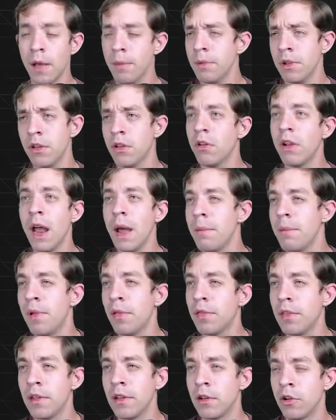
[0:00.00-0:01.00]
You're not
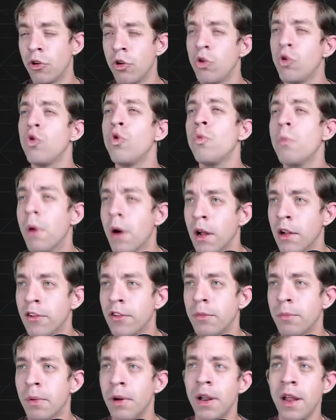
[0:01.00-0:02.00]
missing too
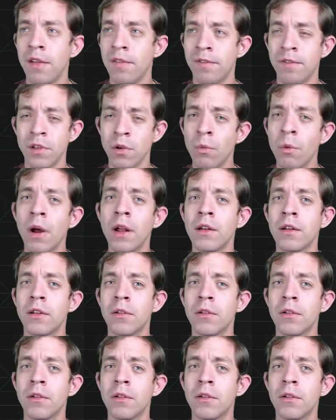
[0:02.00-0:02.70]
much, but if you want